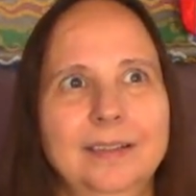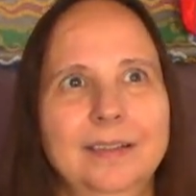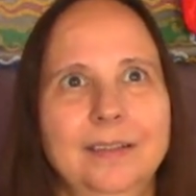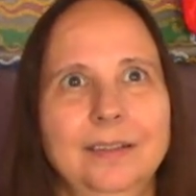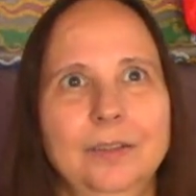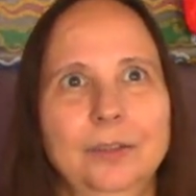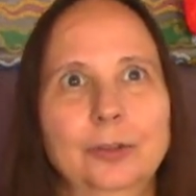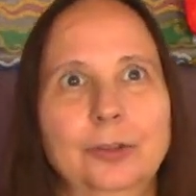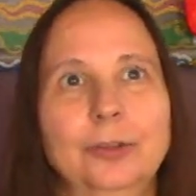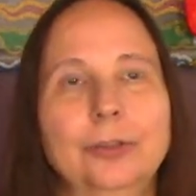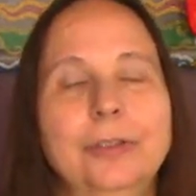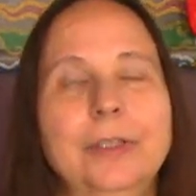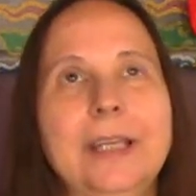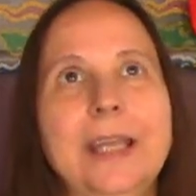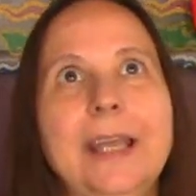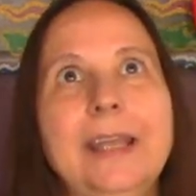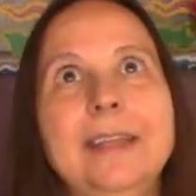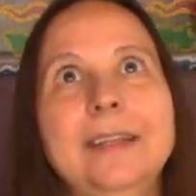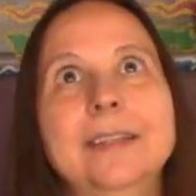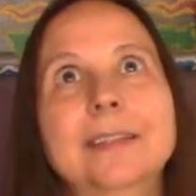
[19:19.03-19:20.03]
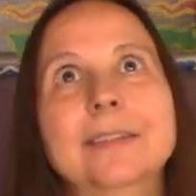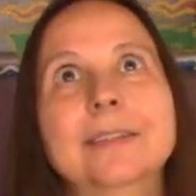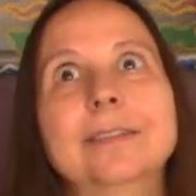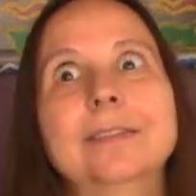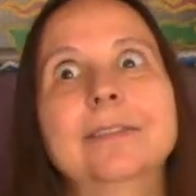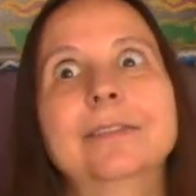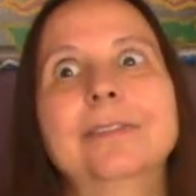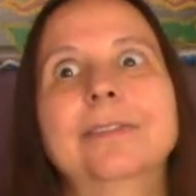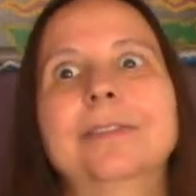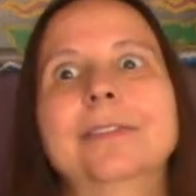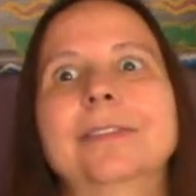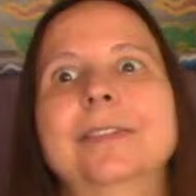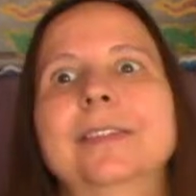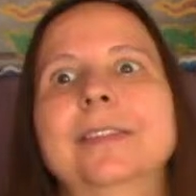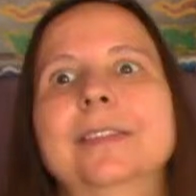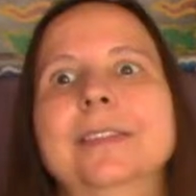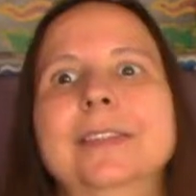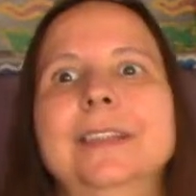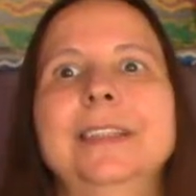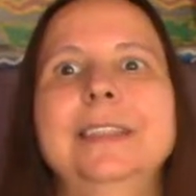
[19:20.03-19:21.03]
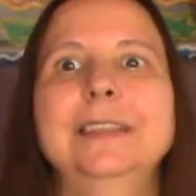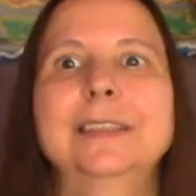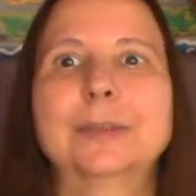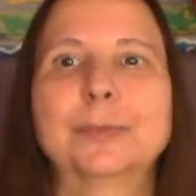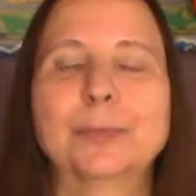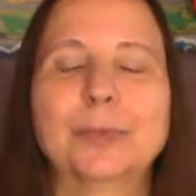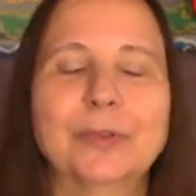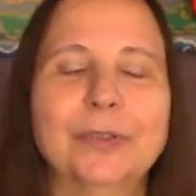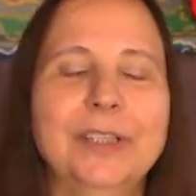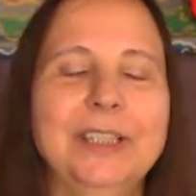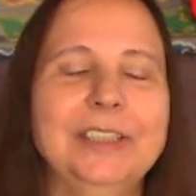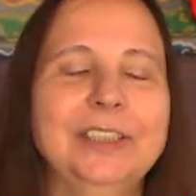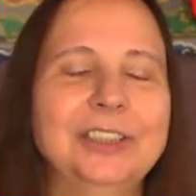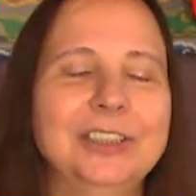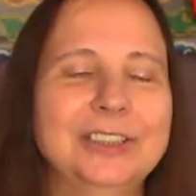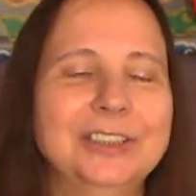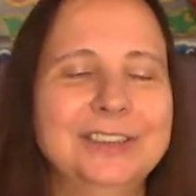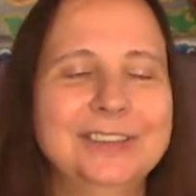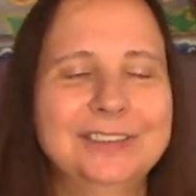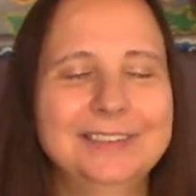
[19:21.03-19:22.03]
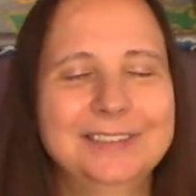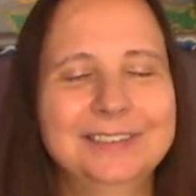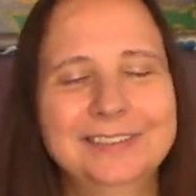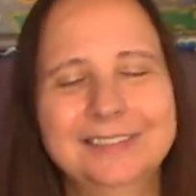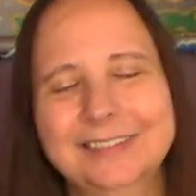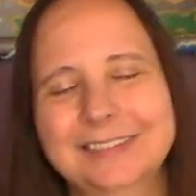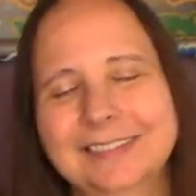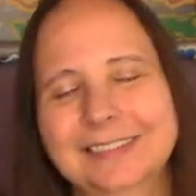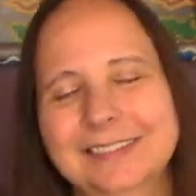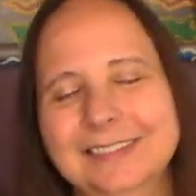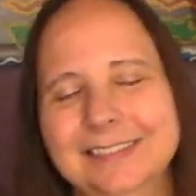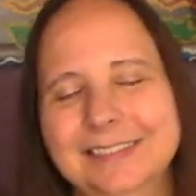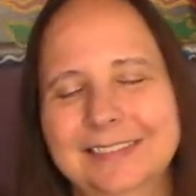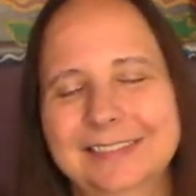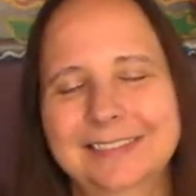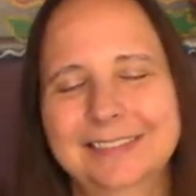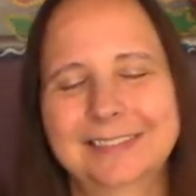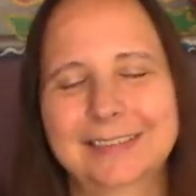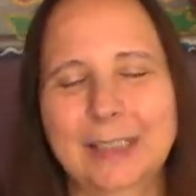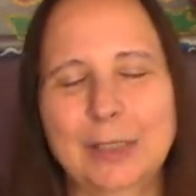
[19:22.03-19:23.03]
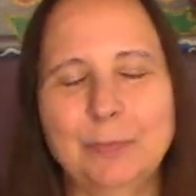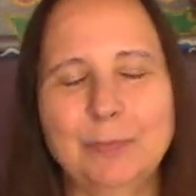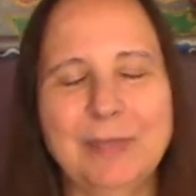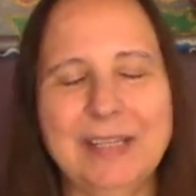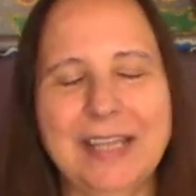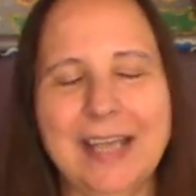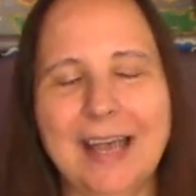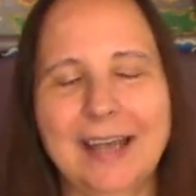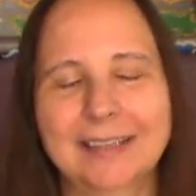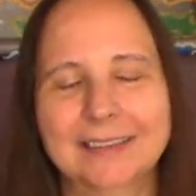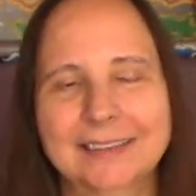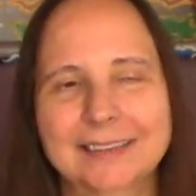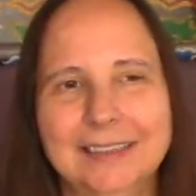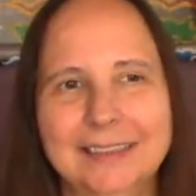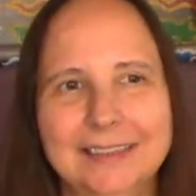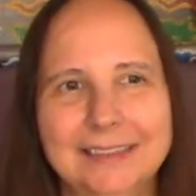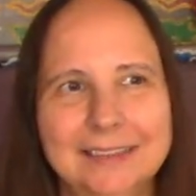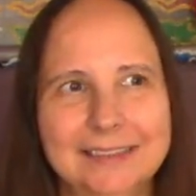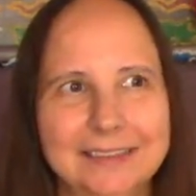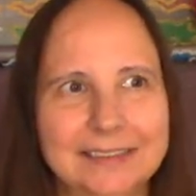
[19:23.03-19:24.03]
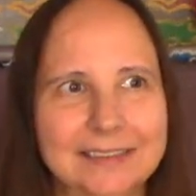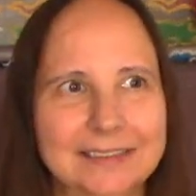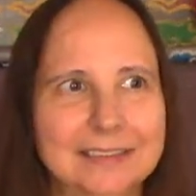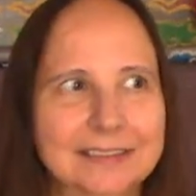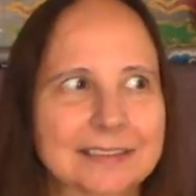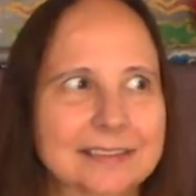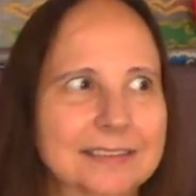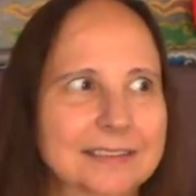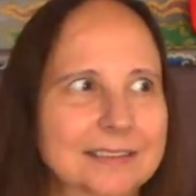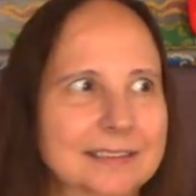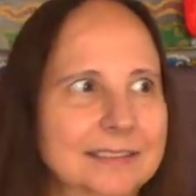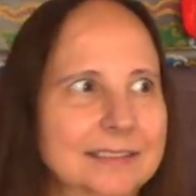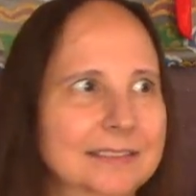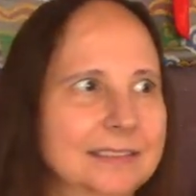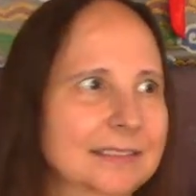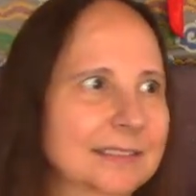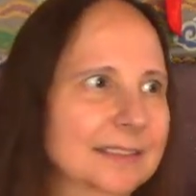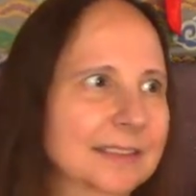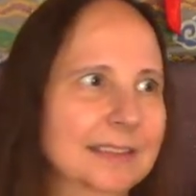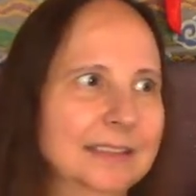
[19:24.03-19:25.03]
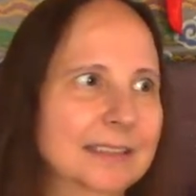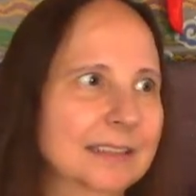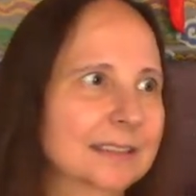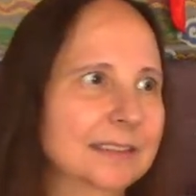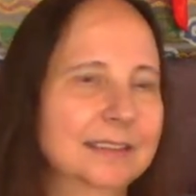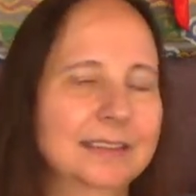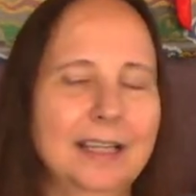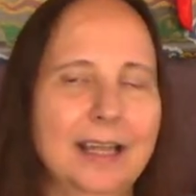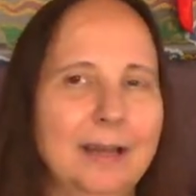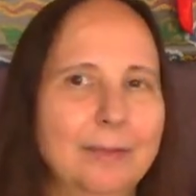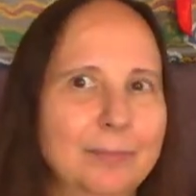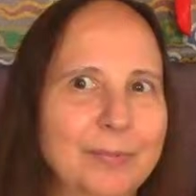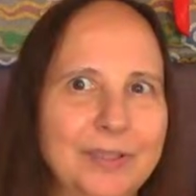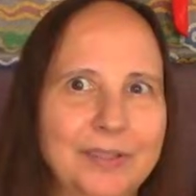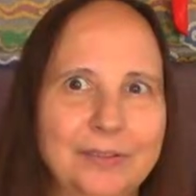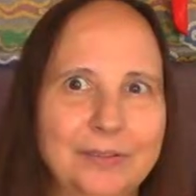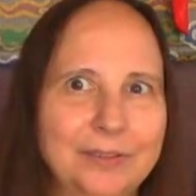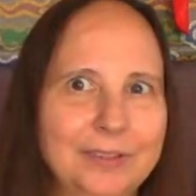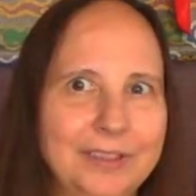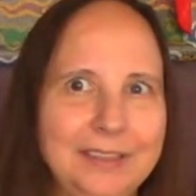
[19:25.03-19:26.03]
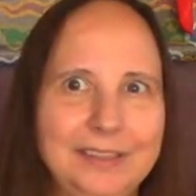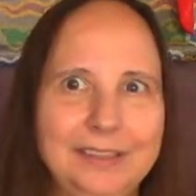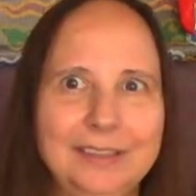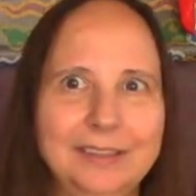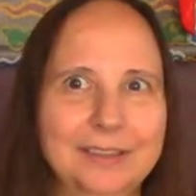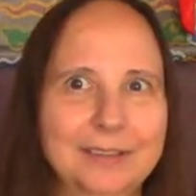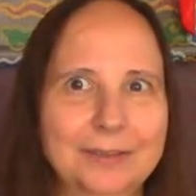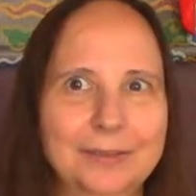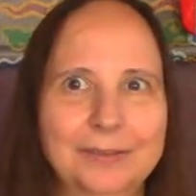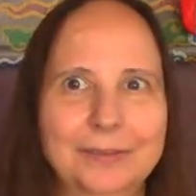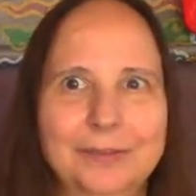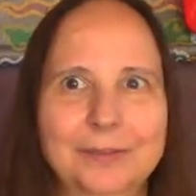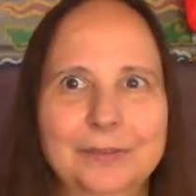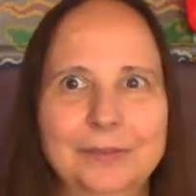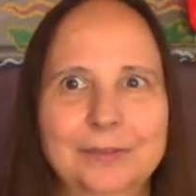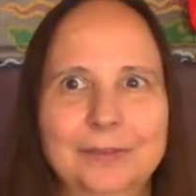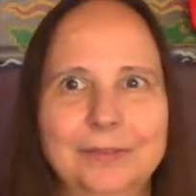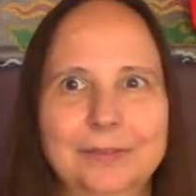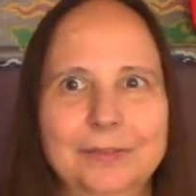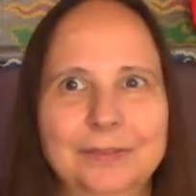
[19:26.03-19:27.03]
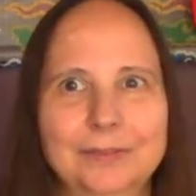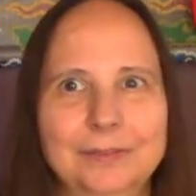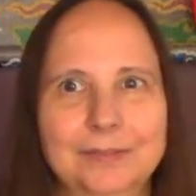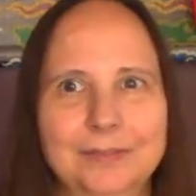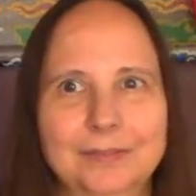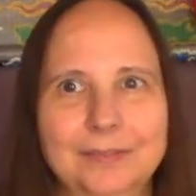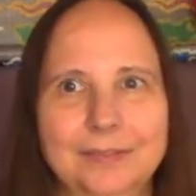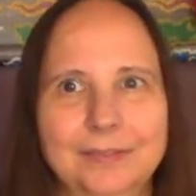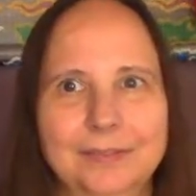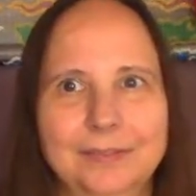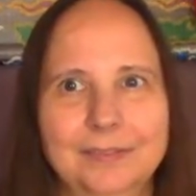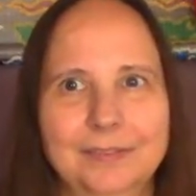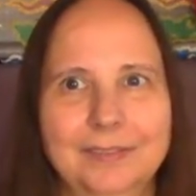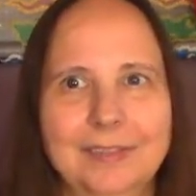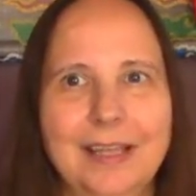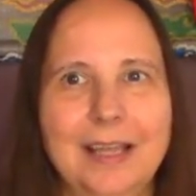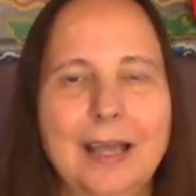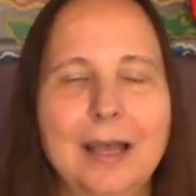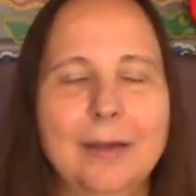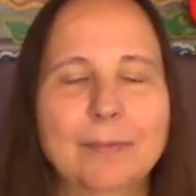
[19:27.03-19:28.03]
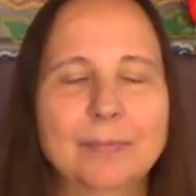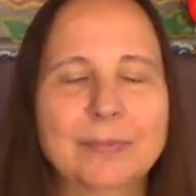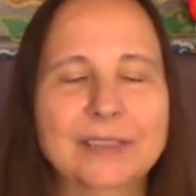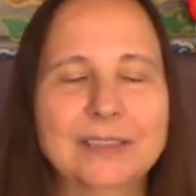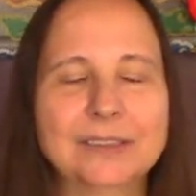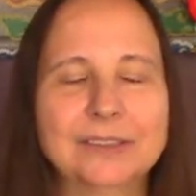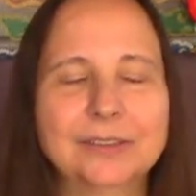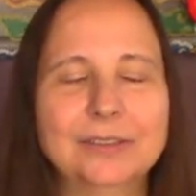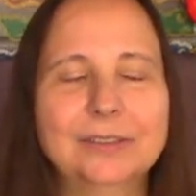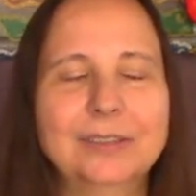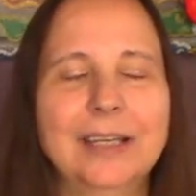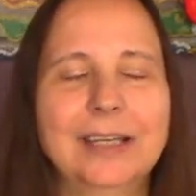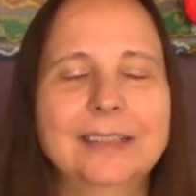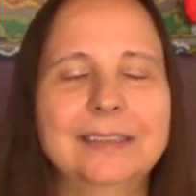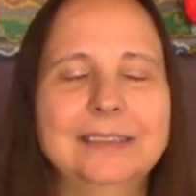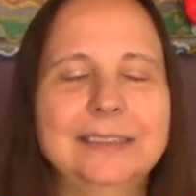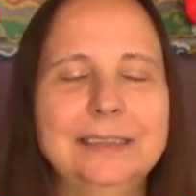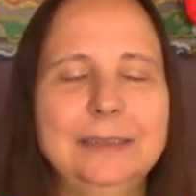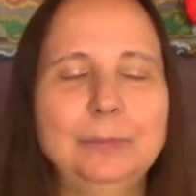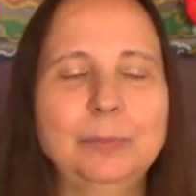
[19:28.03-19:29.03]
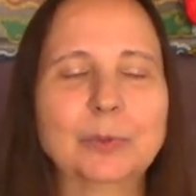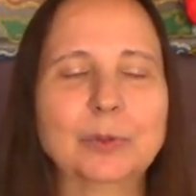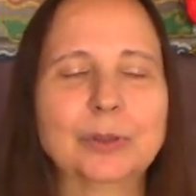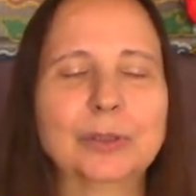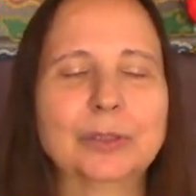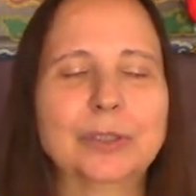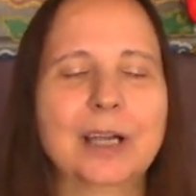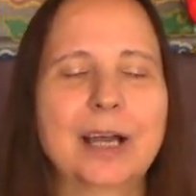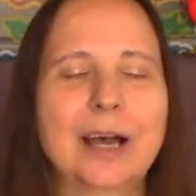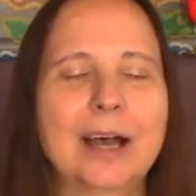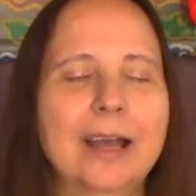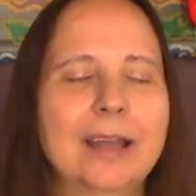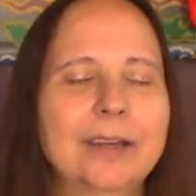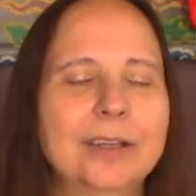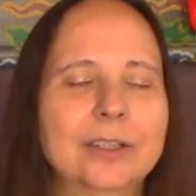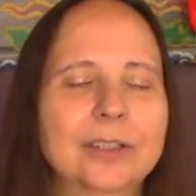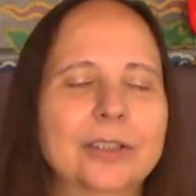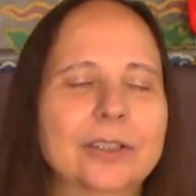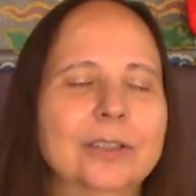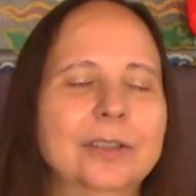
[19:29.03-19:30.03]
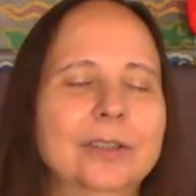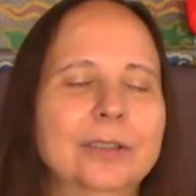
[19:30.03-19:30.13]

creative inspiration can be accessed, that doesn't happen through the ego. That happens through that deeper, higher,